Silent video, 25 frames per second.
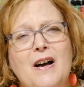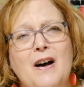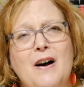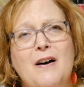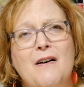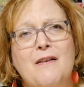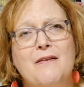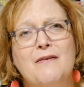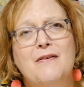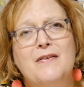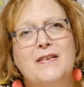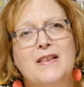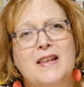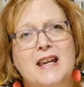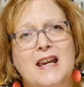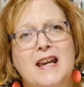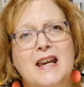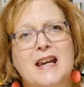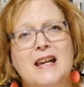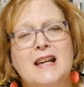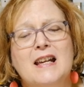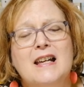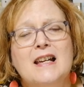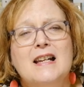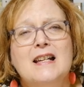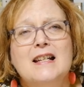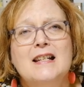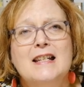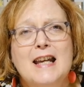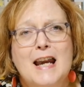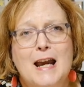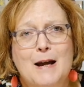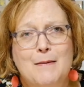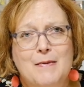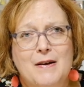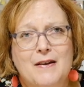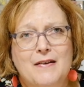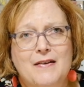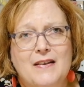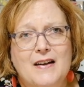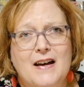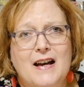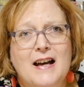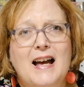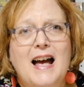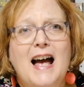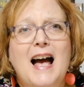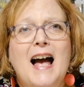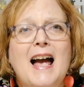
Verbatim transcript: of the Tabitha.